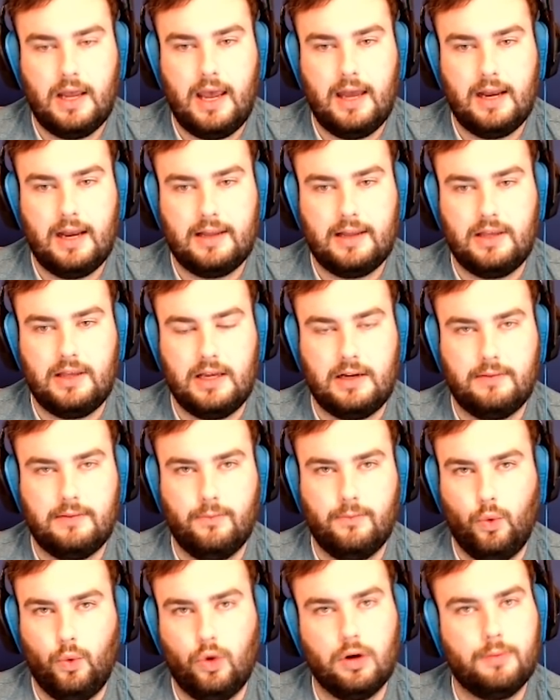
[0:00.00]
and I think
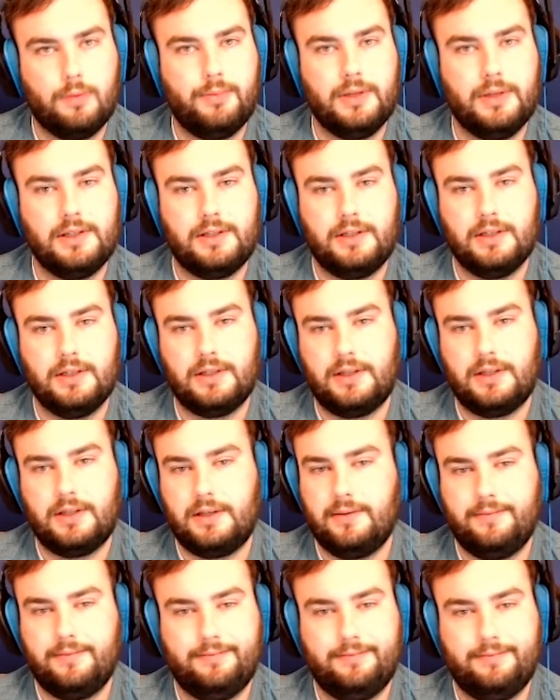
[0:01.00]
Warp is
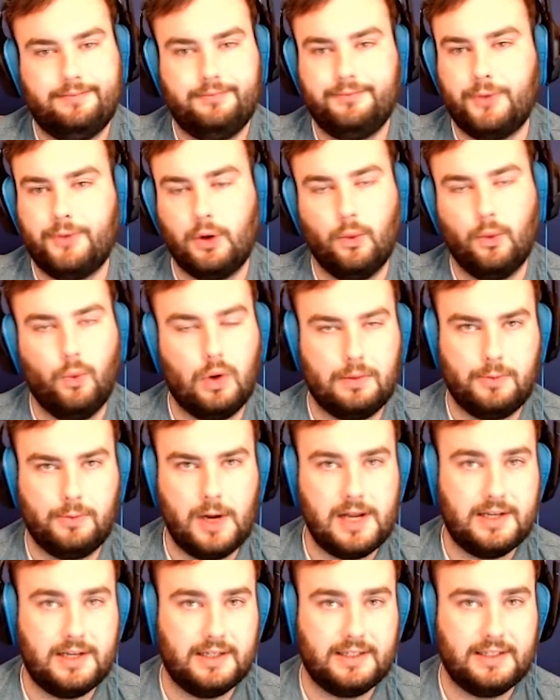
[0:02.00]
just, her Warp
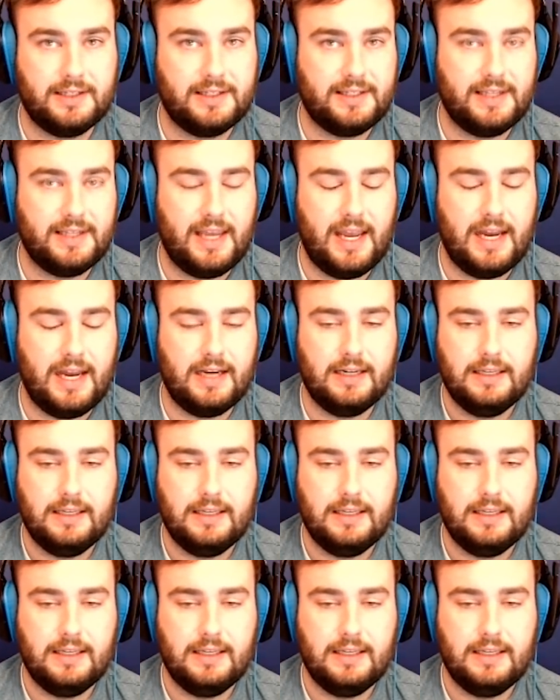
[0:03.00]
range is insane